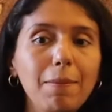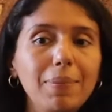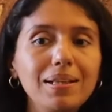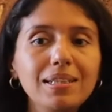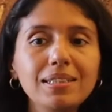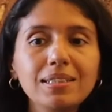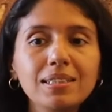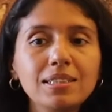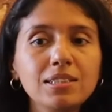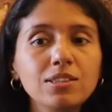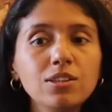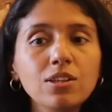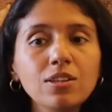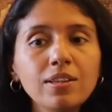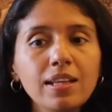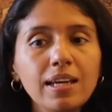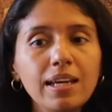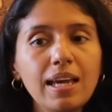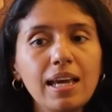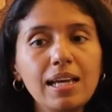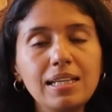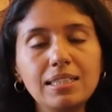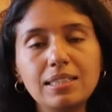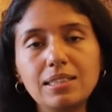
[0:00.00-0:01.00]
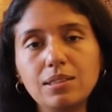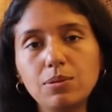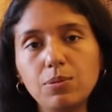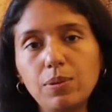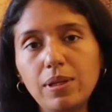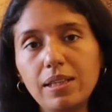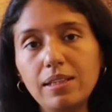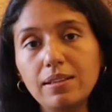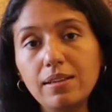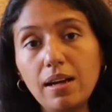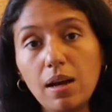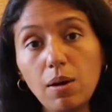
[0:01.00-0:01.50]
but this is not the case
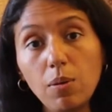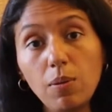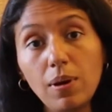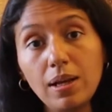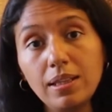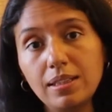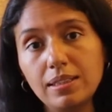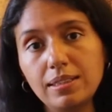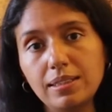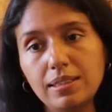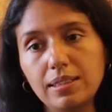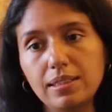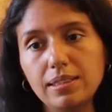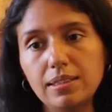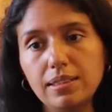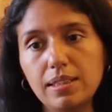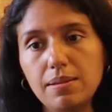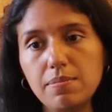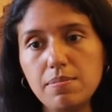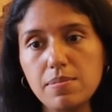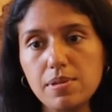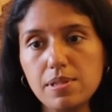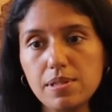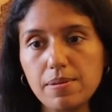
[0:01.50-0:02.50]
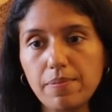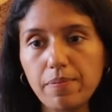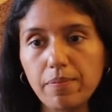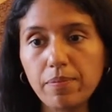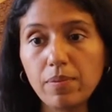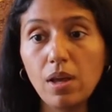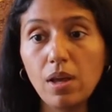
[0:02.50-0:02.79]
with groundwater systems.